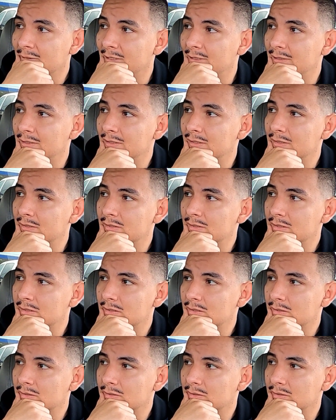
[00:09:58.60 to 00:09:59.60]

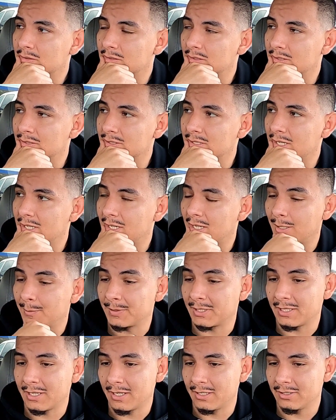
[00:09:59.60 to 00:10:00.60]
there's that. I'm
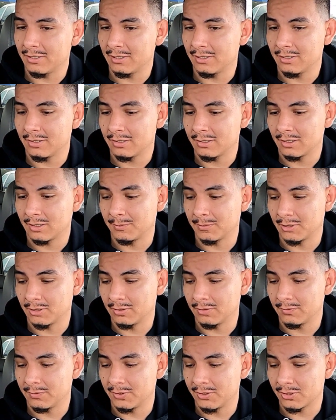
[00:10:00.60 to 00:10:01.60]
gonna get out of here. I'm
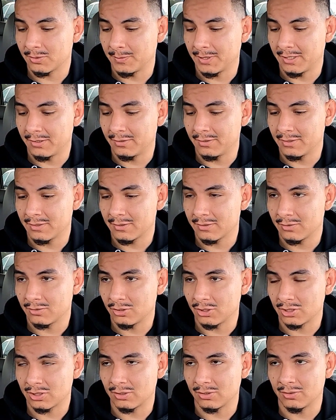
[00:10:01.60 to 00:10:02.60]
go finish some errands,
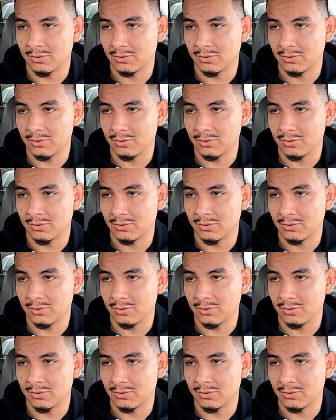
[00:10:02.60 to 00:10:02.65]
just